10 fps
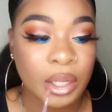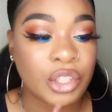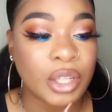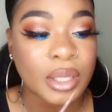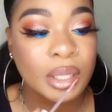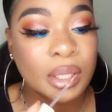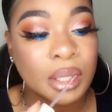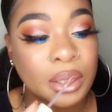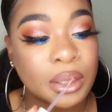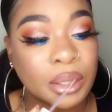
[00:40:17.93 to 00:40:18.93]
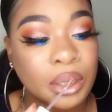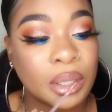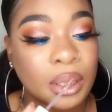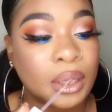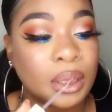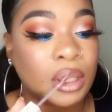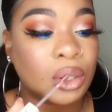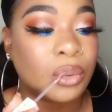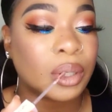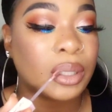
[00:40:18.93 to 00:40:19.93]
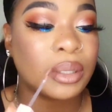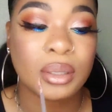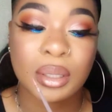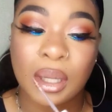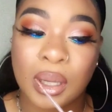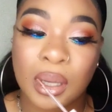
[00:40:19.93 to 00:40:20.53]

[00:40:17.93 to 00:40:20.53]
Just the center, nowhere else.